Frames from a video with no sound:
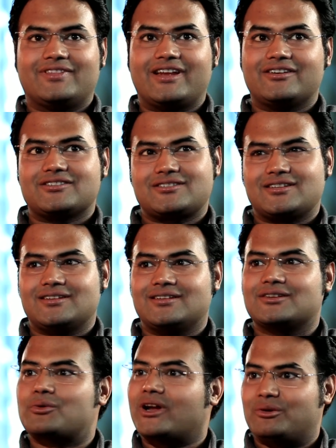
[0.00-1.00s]
there is
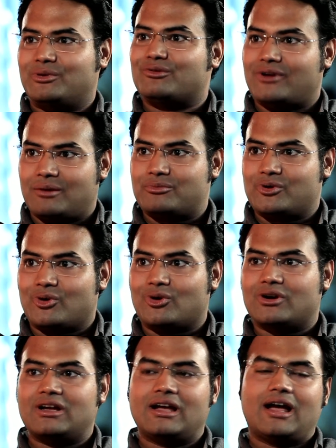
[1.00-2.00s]
still quite a bit of uproar.
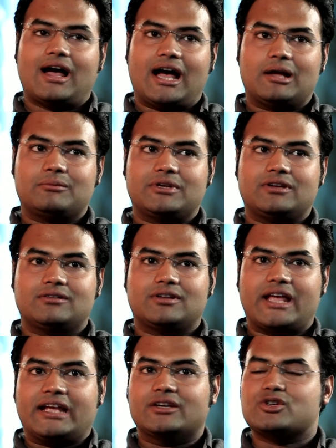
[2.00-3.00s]
The
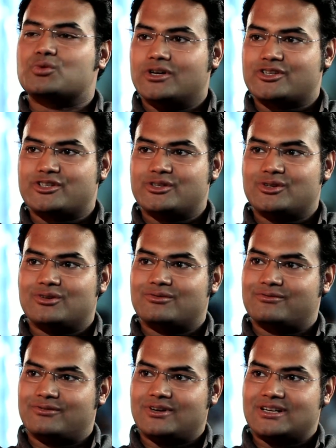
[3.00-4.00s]
English version of
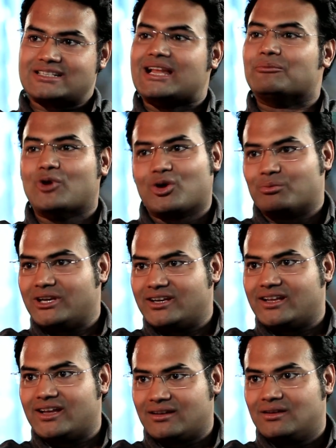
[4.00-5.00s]
Slumdog
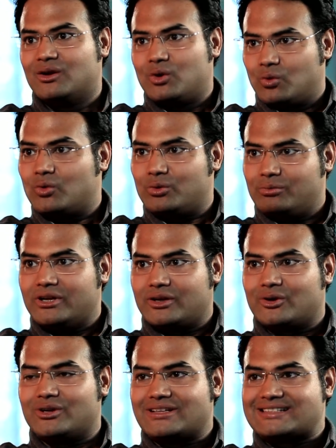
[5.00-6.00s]
Millionaire would be a
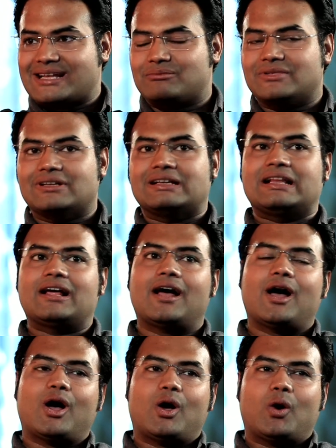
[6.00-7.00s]
good example.
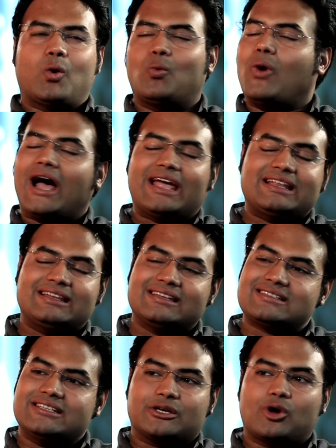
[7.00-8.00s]
Why
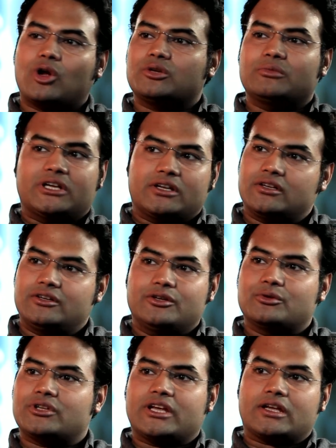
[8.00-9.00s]
this dichotomy, do
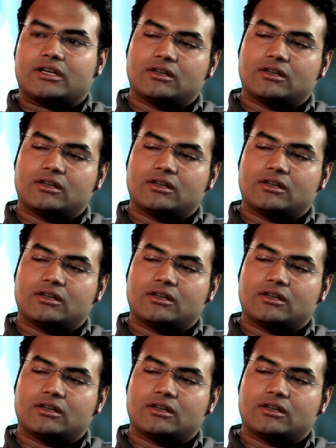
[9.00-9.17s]
you think?